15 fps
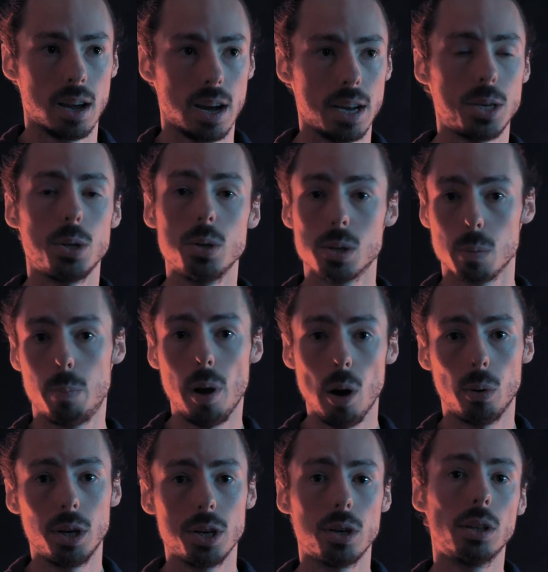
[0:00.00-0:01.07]
And to use a
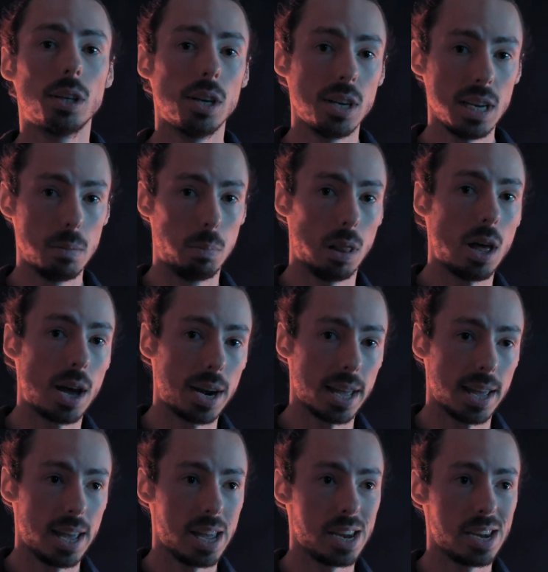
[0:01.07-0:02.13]
power, you're going to need
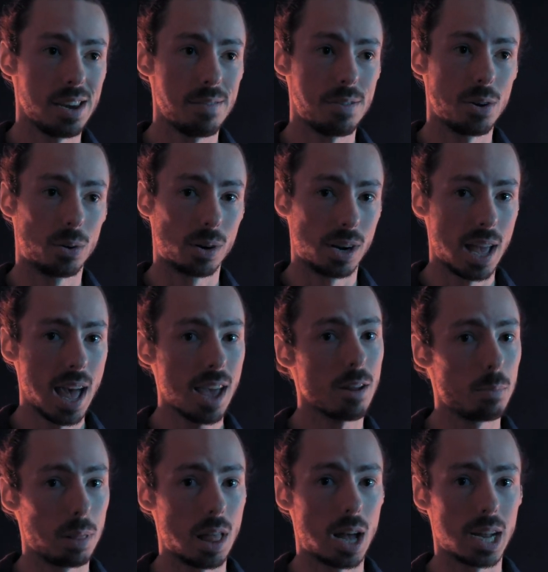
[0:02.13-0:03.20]
blood, and if you run out
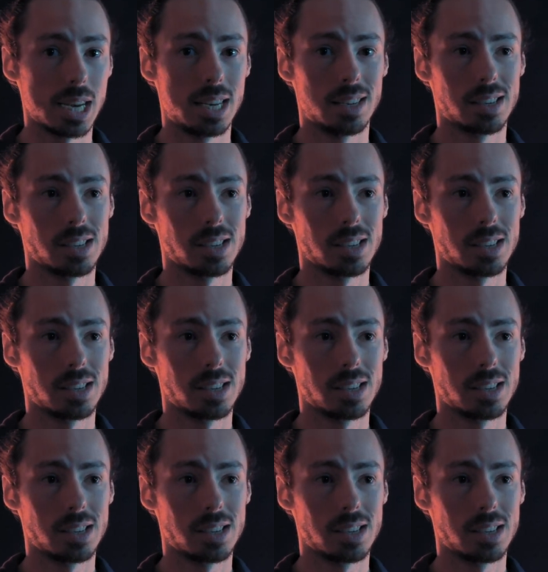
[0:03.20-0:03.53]
of blood,